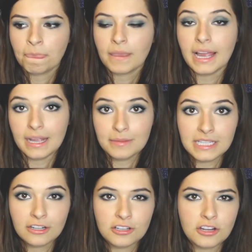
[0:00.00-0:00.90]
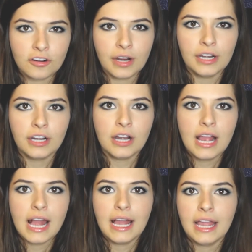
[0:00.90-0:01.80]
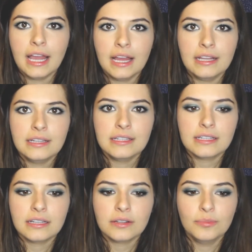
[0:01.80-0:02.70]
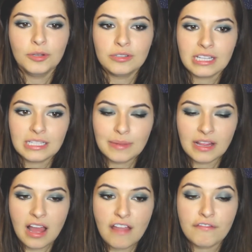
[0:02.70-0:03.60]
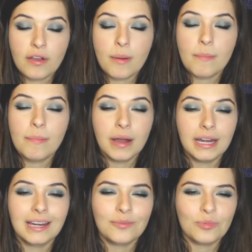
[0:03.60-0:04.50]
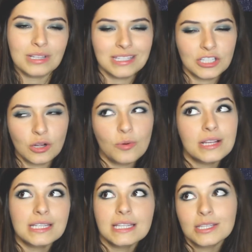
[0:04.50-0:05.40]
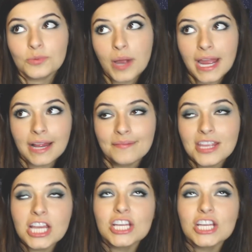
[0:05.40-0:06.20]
I am a singer-songwriter, and music is my life, but it wasn't always this way.